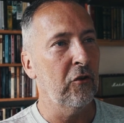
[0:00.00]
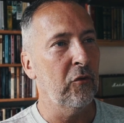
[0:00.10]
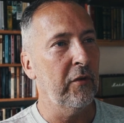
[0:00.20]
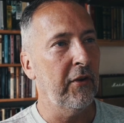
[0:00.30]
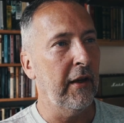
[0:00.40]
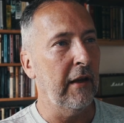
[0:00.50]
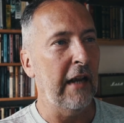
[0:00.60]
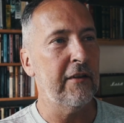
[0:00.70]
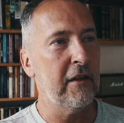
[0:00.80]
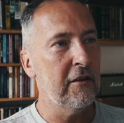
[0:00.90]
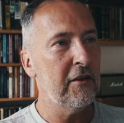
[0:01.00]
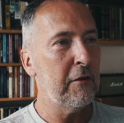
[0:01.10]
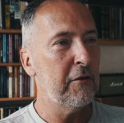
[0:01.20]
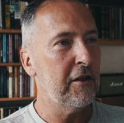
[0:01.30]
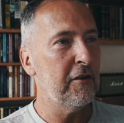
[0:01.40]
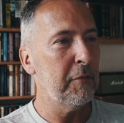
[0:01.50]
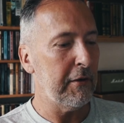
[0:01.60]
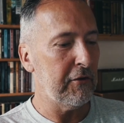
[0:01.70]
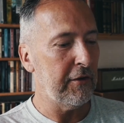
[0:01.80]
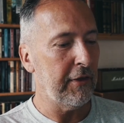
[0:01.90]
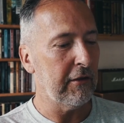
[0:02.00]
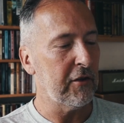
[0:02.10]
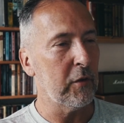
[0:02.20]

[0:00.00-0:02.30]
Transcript: would say, as a conspiracy theorist would